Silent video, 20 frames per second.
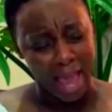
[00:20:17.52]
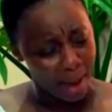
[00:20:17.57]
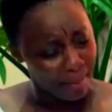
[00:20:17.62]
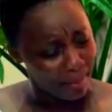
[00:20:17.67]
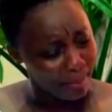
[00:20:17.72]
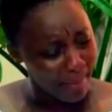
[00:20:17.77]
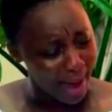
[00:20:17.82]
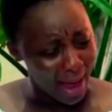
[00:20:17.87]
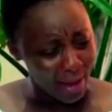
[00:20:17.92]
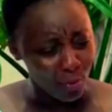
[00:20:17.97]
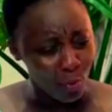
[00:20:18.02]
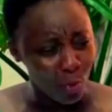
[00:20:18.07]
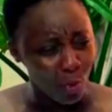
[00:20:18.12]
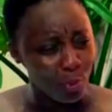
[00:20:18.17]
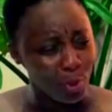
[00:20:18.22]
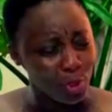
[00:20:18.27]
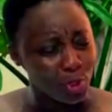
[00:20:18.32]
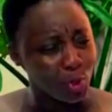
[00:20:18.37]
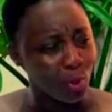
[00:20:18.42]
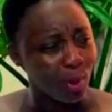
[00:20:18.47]
A man will
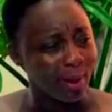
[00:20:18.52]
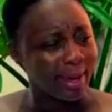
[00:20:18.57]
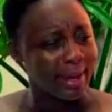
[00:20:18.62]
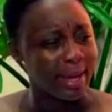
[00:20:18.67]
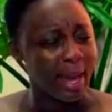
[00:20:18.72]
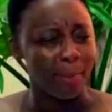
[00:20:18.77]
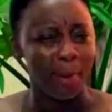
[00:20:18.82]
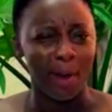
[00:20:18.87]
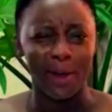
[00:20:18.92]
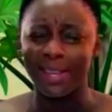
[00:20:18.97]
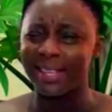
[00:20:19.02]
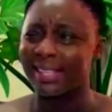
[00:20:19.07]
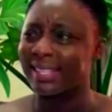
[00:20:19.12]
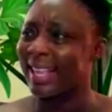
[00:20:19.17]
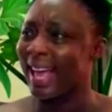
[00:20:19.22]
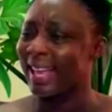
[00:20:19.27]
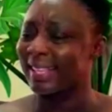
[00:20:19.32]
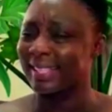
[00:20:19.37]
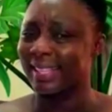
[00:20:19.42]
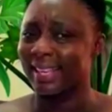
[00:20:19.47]
be talking about his
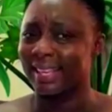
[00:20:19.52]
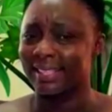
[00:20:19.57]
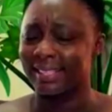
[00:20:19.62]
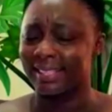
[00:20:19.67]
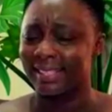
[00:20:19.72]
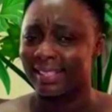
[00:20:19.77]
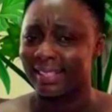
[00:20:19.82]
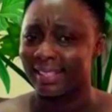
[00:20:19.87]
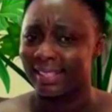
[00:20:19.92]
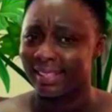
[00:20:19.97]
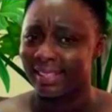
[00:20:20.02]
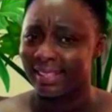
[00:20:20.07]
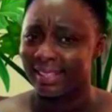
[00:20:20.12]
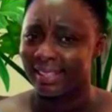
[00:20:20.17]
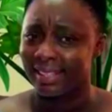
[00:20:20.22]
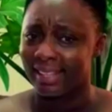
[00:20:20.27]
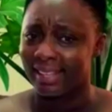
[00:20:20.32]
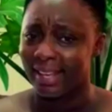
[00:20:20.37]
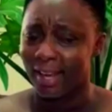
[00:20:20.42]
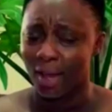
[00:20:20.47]
success.
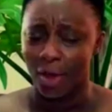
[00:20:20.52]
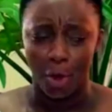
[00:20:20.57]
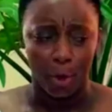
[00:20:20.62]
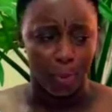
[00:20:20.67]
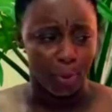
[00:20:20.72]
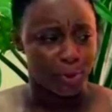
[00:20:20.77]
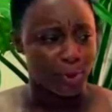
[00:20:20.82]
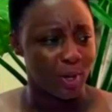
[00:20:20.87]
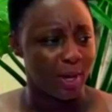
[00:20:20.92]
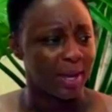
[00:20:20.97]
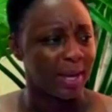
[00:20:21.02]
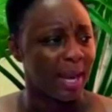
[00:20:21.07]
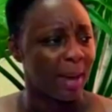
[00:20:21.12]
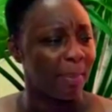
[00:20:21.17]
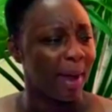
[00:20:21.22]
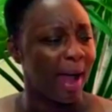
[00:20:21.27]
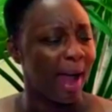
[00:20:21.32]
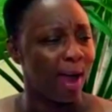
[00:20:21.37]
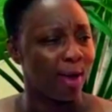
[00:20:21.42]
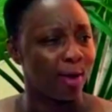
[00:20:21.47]
We're talking
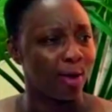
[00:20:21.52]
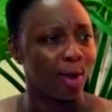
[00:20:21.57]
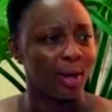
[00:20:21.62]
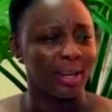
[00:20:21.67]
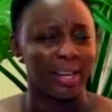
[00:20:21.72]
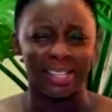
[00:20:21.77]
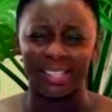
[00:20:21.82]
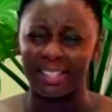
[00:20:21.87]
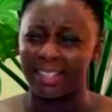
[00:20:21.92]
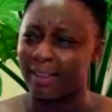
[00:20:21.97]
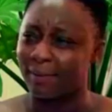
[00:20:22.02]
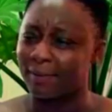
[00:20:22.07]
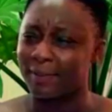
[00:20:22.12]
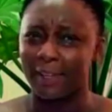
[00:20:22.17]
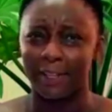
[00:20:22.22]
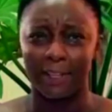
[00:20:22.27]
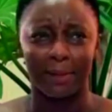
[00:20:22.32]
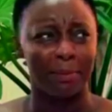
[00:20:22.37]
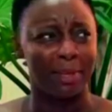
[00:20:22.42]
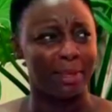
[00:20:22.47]
about how God has
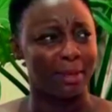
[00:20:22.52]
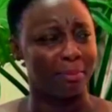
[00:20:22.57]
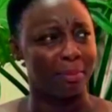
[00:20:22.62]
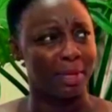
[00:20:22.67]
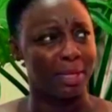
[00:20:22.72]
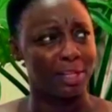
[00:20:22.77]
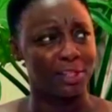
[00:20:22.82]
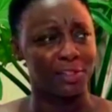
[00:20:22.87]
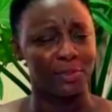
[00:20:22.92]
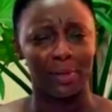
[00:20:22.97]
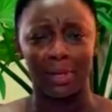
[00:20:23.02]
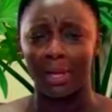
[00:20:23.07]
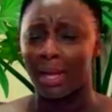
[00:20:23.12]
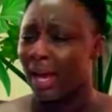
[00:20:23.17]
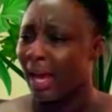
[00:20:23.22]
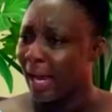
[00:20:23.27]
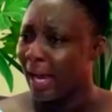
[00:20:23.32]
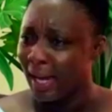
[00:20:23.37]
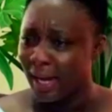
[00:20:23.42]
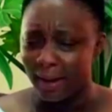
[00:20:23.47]
lifted him in the ministry,
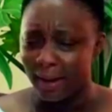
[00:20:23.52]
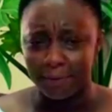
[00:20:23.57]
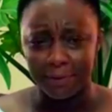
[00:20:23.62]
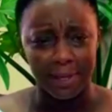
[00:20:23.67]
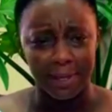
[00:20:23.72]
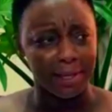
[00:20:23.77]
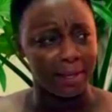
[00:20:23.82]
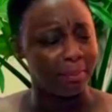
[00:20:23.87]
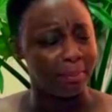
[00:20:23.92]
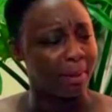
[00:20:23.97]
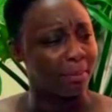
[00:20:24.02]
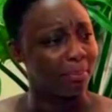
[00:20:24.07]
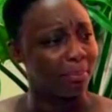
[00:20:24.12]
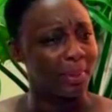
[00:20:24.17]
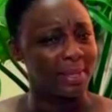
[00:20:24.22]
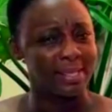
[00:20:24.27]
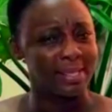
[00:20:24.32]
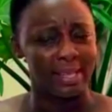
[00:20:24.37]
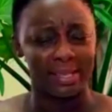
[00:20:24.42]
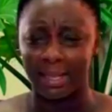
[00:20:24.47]
lifted him in
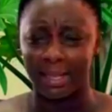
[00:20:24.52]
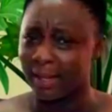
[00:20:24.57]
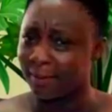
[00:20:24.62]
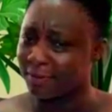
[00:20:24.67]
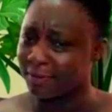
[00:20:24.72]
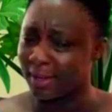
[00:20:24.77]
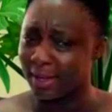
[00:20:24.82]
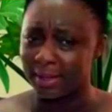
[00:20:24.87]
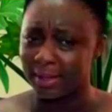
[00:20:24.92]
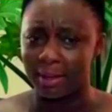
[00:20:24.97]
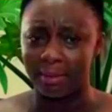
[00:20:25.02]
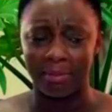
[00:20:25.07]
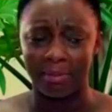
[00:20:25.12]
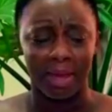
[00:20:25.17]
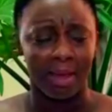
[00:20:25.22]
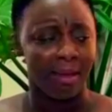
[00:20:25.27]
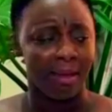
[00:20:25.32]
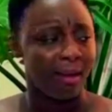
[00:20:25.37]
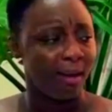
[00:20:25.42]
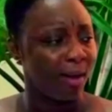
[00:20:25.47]
business, lifted him.
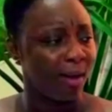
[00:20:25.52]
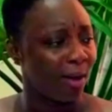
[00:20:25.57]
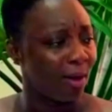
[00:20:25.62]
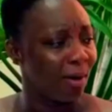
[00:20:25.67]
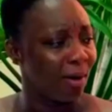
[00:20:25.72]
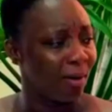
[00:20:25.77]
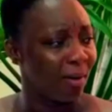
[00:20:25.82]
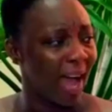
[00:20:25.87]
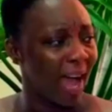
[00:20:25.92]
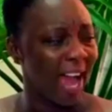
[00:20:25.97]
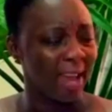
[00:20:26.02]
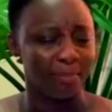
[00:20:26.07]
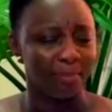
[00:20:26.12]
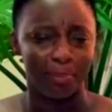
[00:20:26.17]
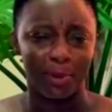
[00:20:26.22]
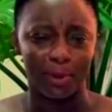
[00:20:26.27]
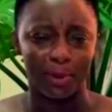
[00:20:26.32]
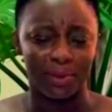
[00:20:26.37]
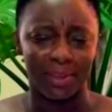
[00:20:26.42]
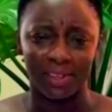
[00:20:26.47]
Oh, I
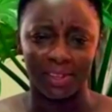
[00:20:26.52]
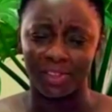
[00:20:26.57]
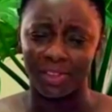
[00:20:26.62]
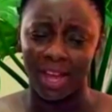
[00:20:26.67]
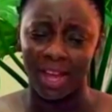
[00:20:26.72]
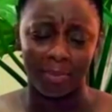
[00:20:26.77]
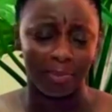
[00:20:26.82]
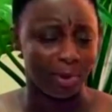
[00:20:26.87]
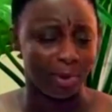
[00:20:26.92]
built this